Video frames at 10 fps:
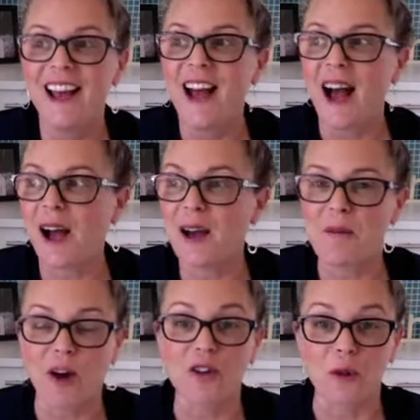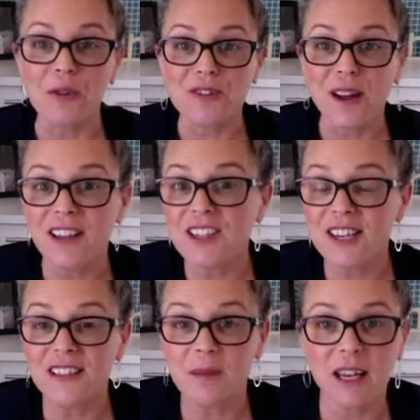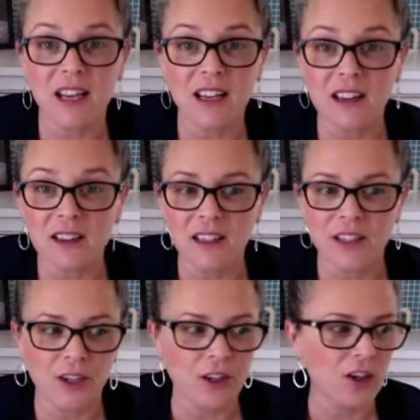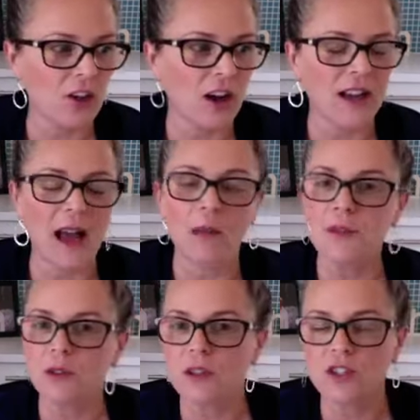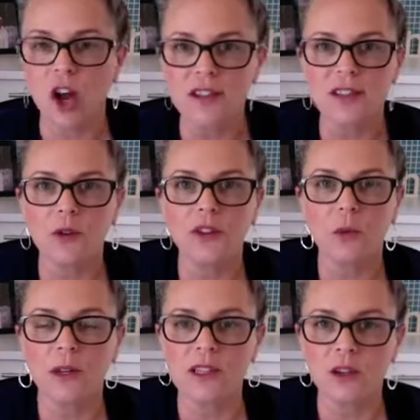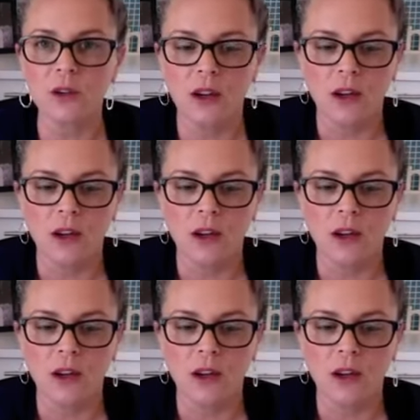um, our growth strategies at the beginning of the year got absolutely tossed out the window.